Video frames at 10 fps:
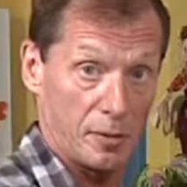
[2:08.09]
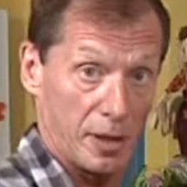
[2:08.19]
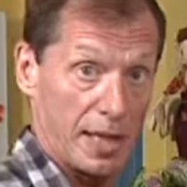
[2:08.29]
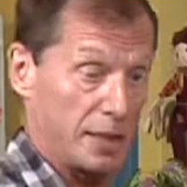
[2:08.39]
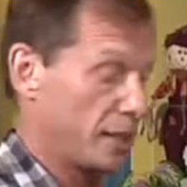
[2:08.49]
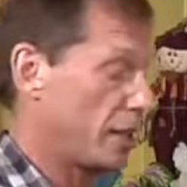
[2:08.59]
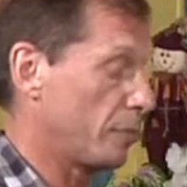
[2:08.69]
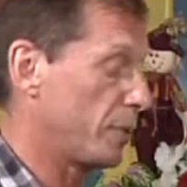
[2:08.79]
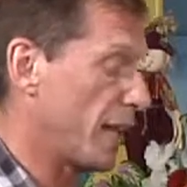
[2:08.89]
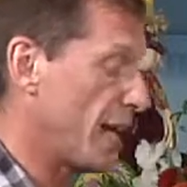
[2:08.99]
lighten it
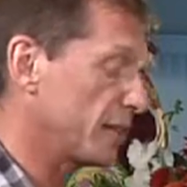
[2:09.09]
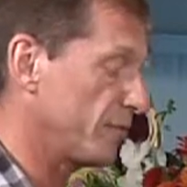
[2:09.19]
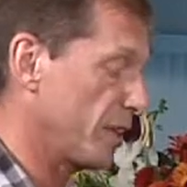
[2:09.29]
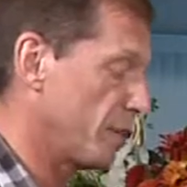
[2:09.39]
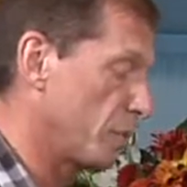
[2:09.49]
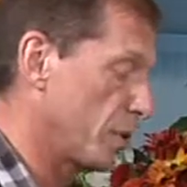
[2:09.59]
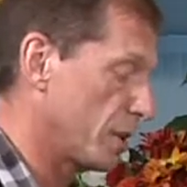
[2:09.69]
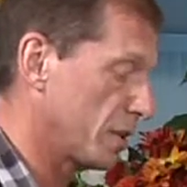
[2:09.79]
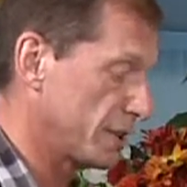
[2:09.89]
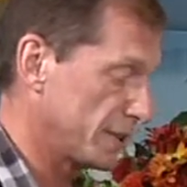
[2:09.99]
up and activate it more
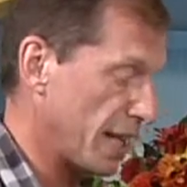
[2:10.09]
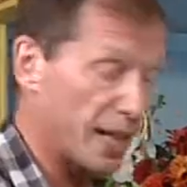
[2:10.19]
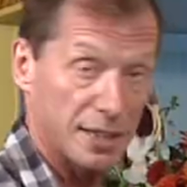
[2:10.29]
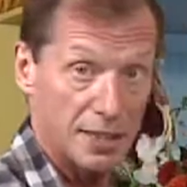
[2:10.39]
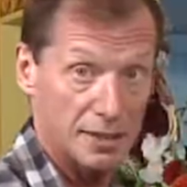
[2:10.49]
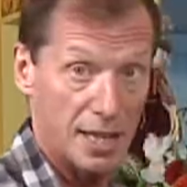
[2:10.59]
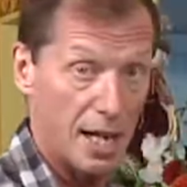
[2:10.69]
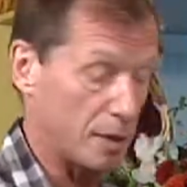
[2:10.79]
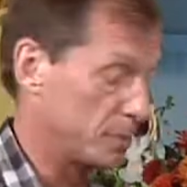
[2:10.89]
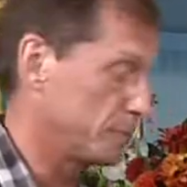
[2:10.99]
because it's not on the
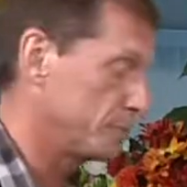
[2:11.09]
top.